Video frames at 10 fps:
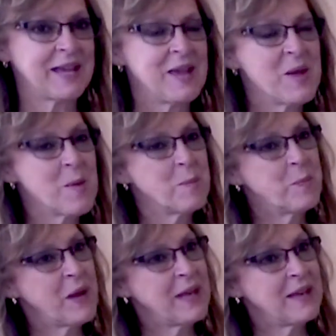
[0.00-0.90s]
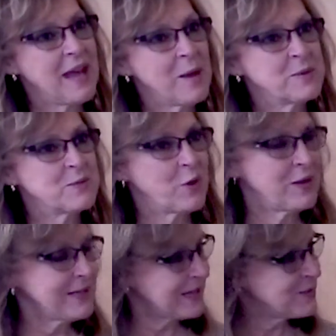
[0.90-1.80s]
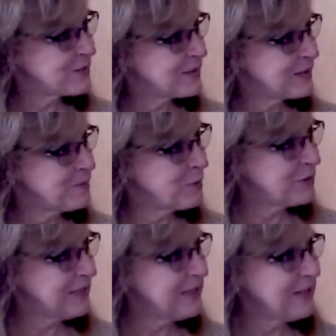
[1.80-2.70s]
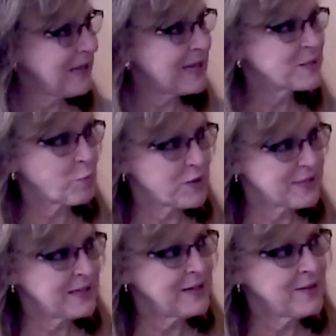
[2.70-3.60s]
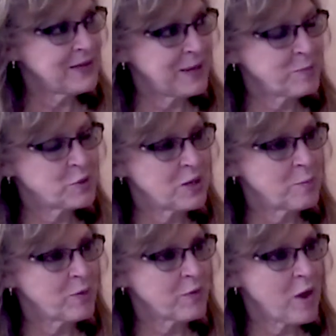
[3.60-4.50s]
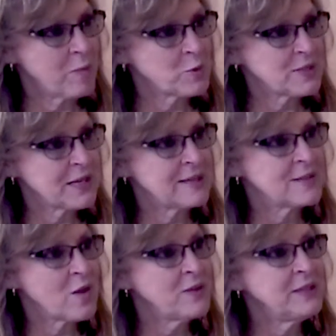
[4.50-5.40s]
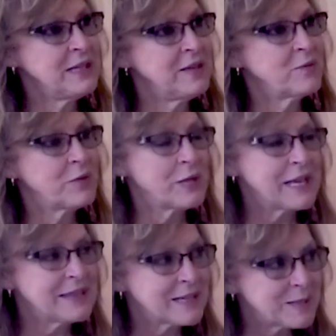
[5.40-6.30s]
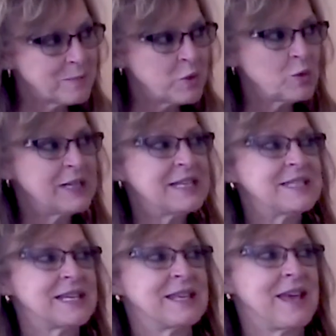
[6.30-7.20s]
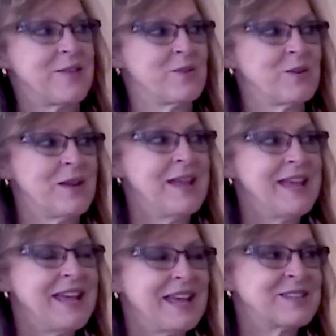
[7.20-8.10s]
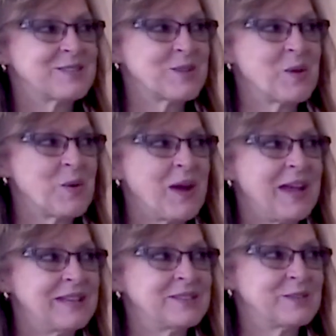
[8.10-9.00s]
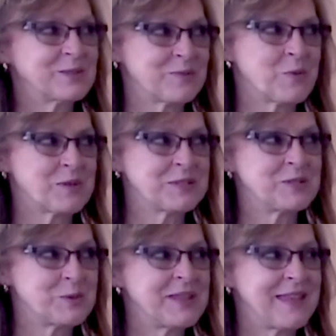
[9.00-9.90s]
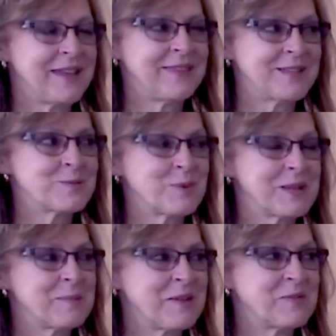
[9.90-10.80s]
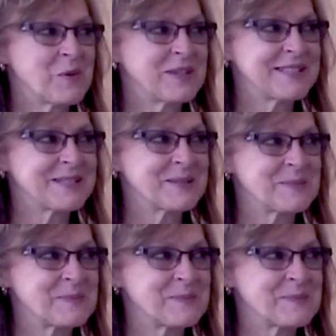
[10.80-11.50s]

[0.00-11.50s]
Mm-hmm. But I was very engaged in the community as president of the Nampa Chamber of Commerce, and I saw the need for bringing the community together. And so I looked forward to doing that, and that's really my focus.